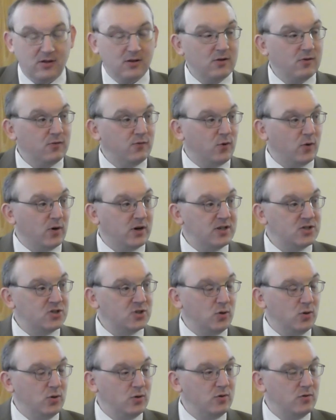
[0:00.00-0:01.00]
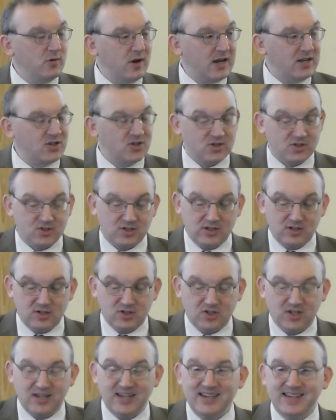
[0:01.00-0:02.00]
for his own
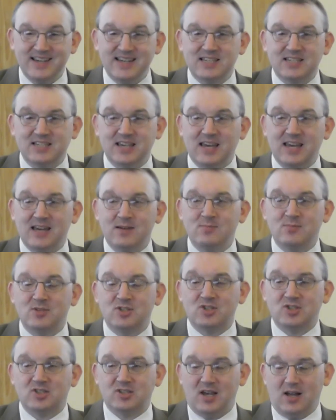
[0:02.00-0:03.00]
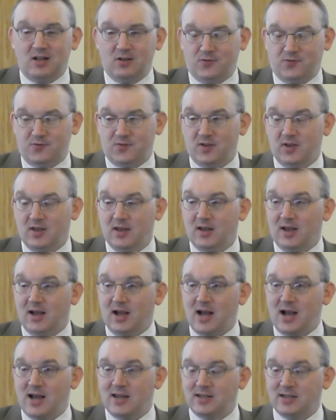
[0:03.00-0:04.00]
righteousness is himself
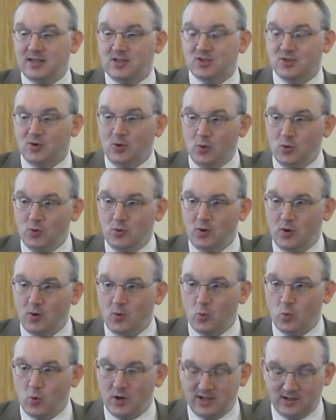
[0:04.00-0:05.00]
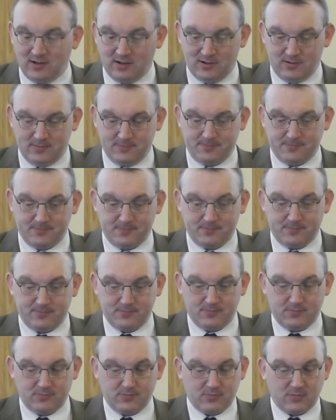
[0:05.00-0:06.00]
and his own will.
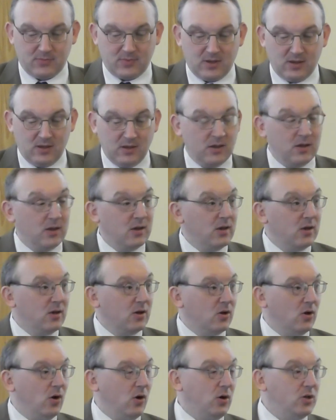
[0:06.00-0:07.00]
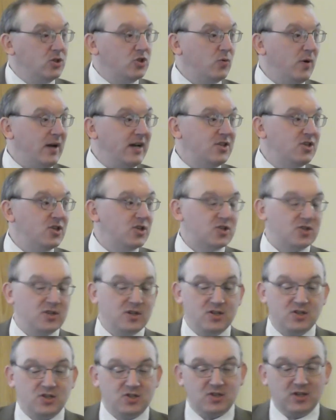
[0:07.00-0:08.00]
God's
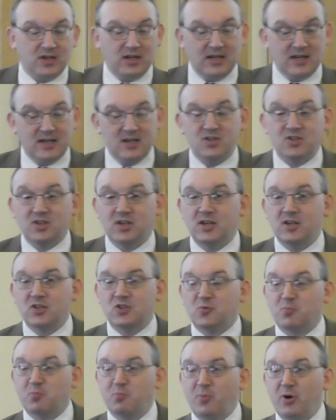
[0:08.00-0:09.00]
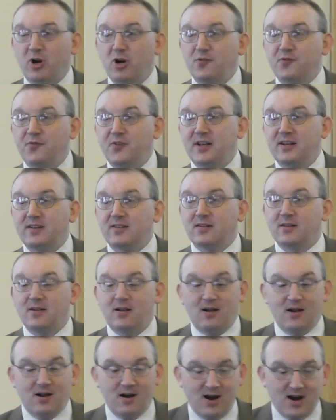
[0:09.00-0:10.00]
righteousness is his perfect
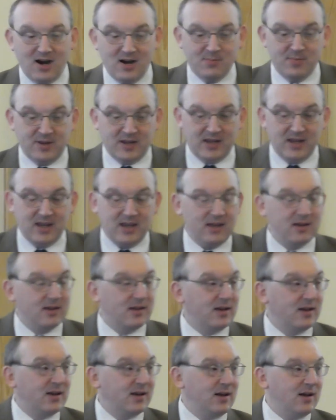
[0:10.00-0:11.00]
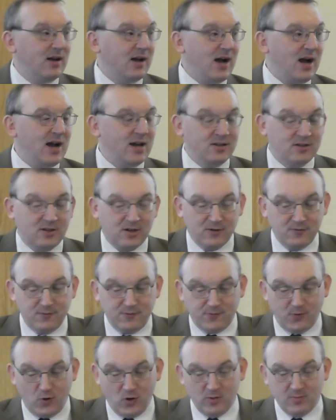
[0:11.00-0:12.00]
harmony and
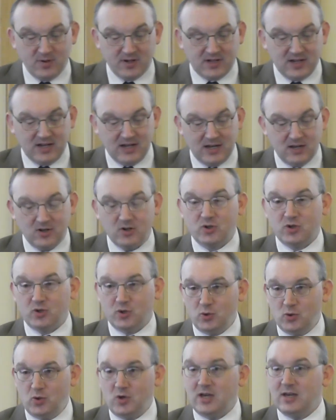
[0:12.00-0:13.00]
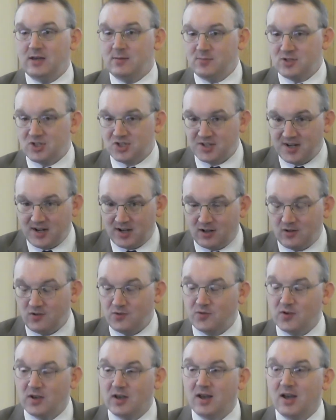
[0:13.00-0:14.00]
conformity to
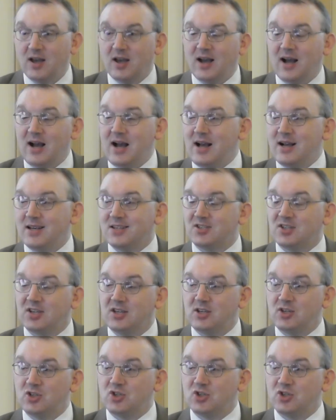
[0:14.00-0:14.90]
himself as his